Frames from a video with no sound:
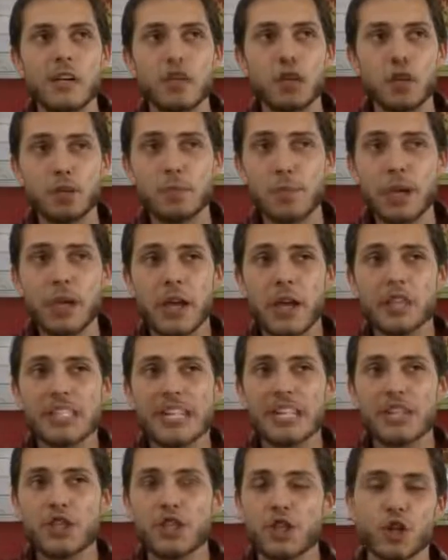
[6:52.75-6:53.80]
just because
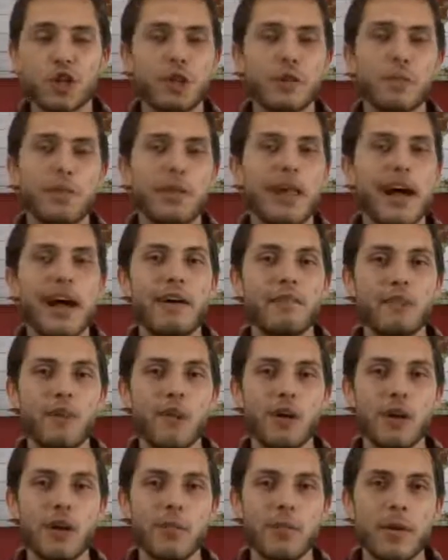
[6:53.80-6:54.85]
a certain
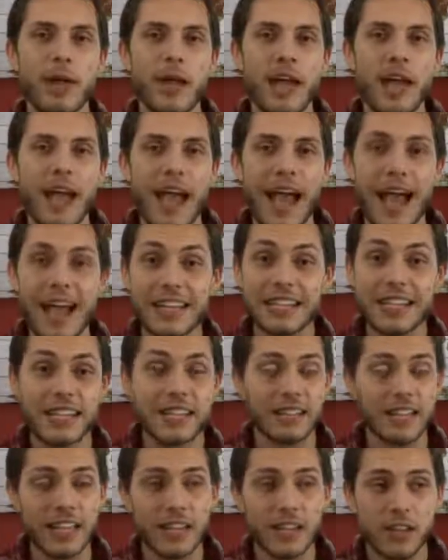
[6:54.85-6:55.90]
platform has a
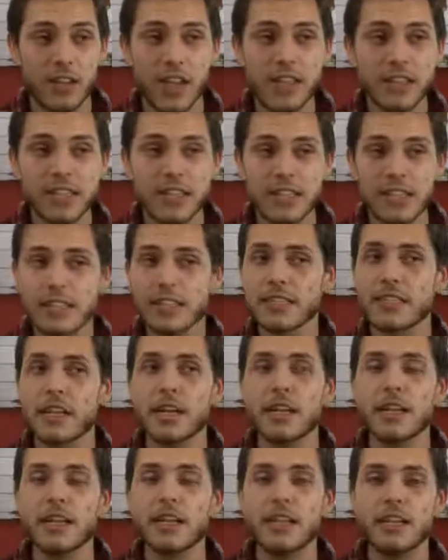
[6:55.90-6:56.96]
link license
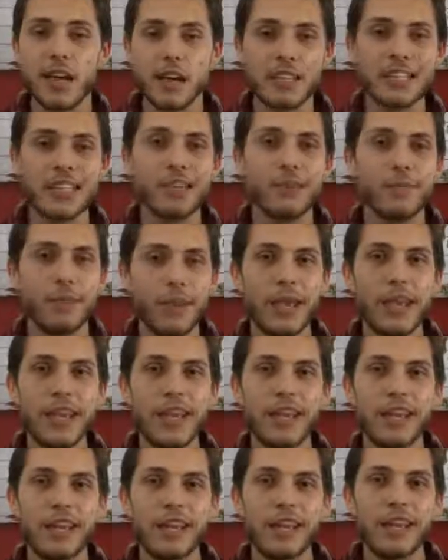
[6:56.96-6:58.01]
doesn't
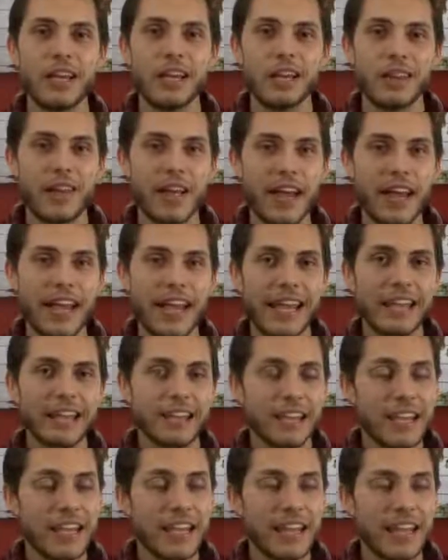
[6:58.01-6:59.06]
mean that a
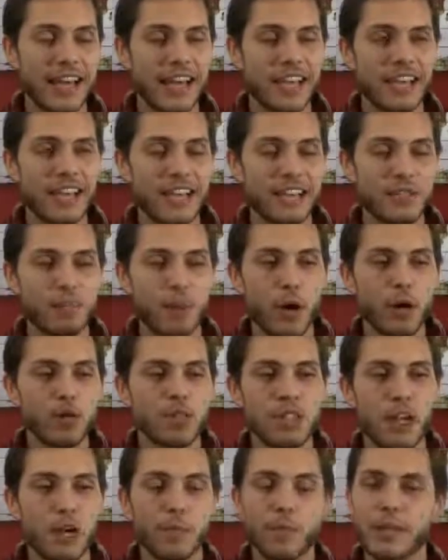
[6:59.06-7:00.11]
link that's
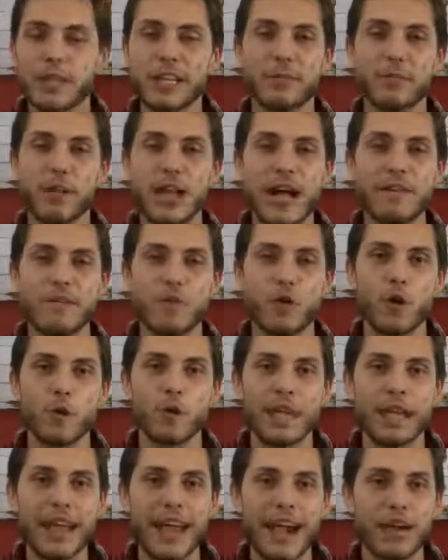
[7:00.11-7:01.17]
posted up on their platform
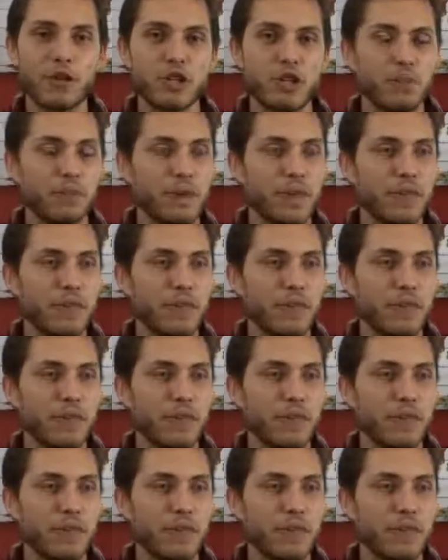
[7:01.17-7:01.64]
can now just